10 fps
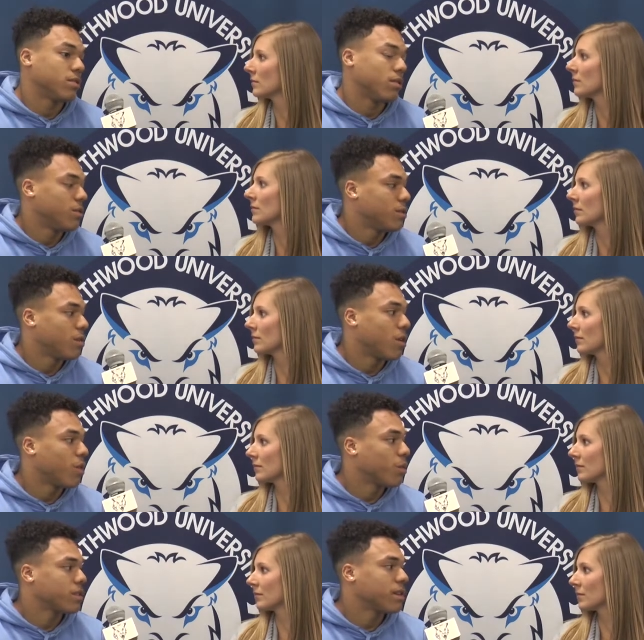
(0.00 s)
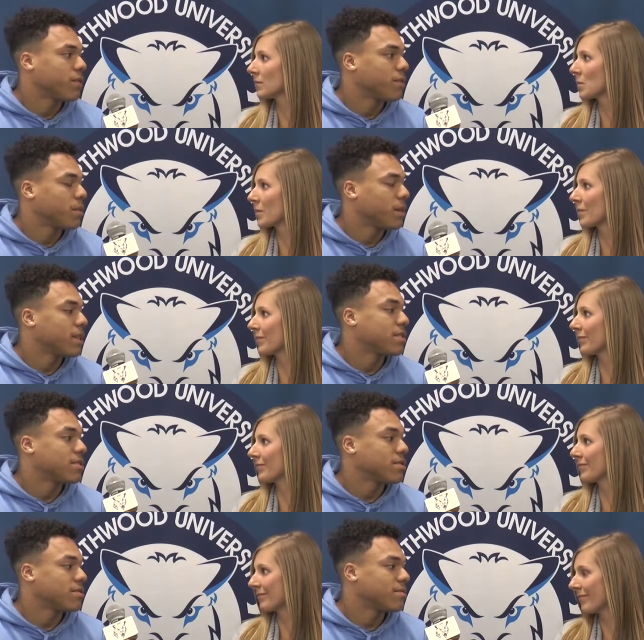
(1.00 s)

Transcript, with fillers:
Speaker 1: you know, all worked out for the best.